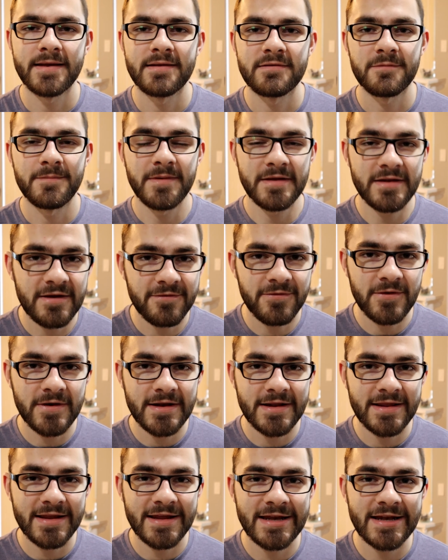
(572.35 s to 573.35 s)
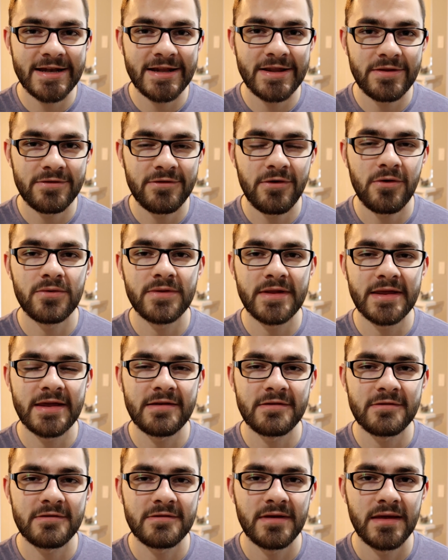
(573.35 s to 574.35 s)
It's a bit different than the tone that
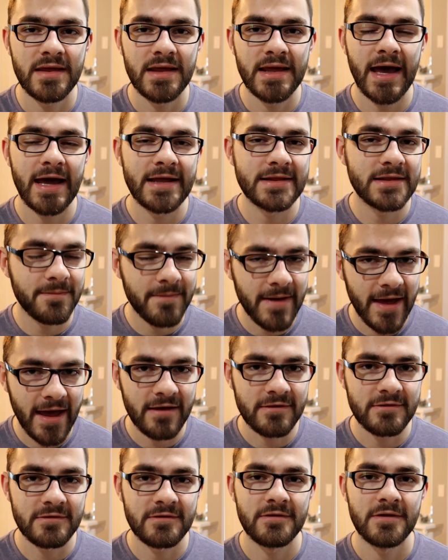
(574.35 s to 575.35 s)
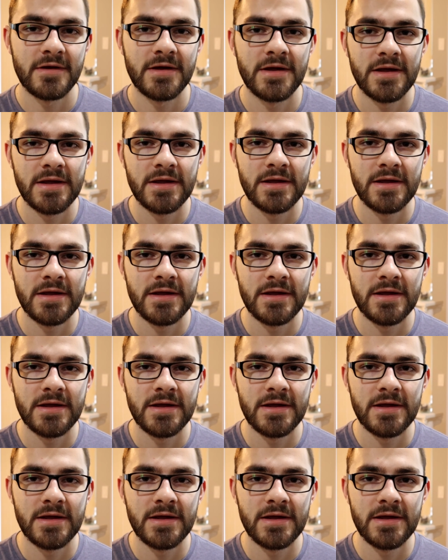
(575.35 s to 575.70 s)
he's had in the past.